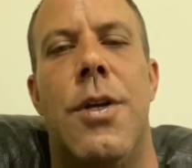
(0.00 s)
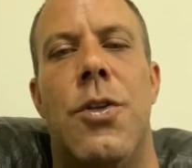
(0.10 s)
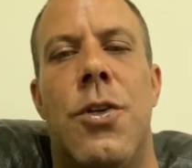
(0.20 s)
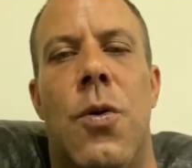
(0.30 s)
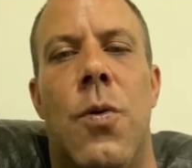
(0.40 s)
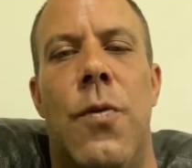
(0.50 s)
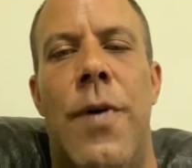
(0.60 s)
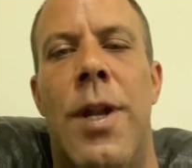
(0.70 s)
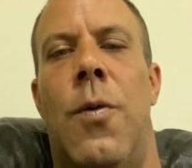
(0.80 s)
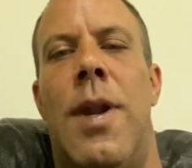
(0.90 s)
So if
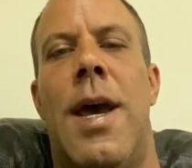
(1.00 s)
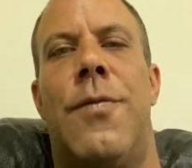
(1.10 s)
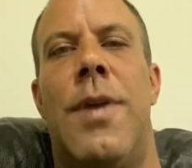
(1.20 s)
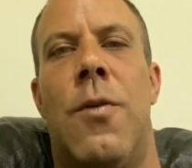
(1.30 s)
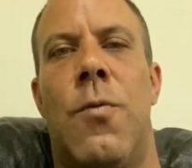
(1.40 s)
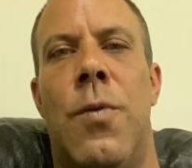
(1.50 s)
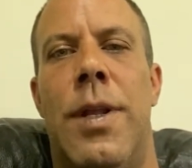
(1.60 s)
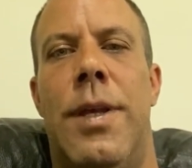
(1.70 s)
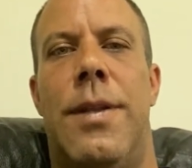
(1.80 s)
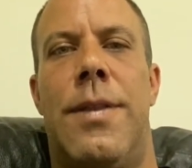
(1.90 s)
anyone out there
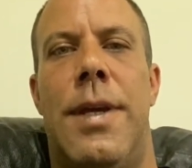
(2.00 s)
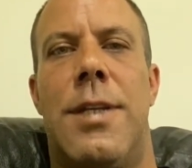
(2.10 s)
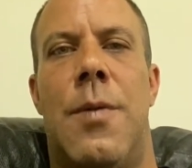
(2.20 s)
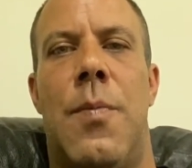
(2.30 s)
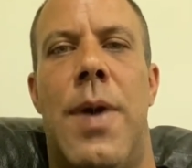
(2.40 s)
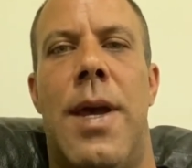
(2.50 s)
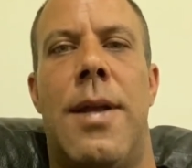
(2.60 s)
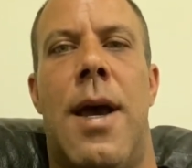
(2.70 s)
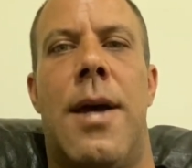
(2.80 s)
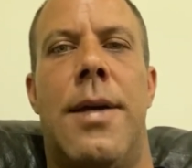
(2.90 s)
really thinks I'm a bad
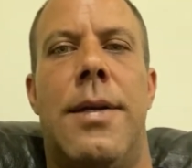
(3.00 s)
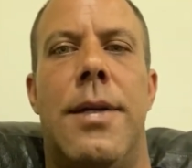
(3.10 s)
guy,